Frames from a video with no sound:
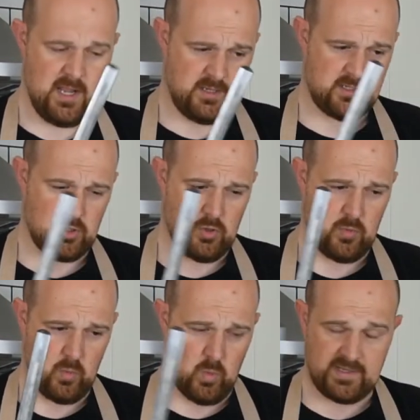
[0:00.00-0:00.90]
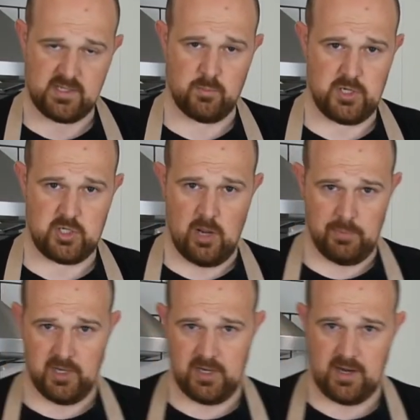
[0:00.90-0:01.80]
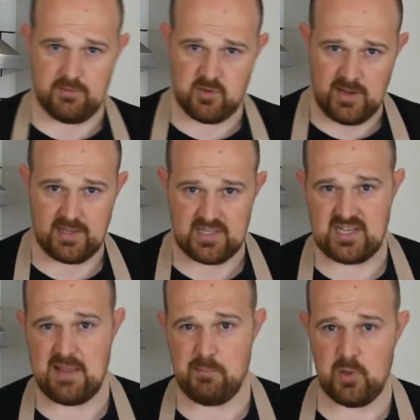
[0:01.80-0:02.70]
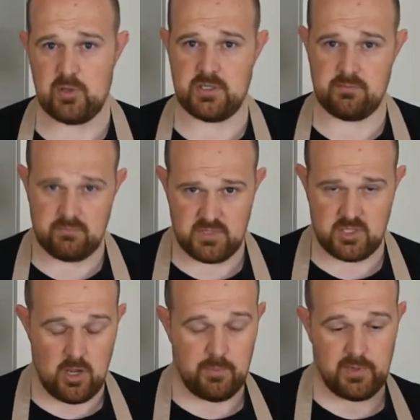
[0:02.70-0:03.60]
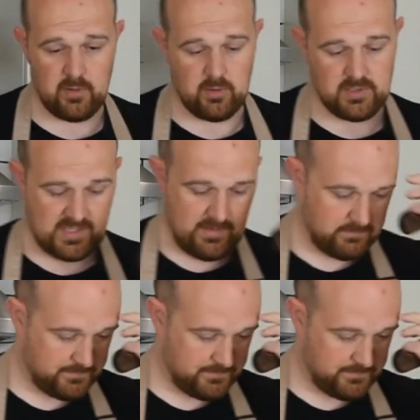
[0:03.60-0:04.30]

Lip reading: So when somebody's sharpening a knife, try and get the same person to sharpen it all the time.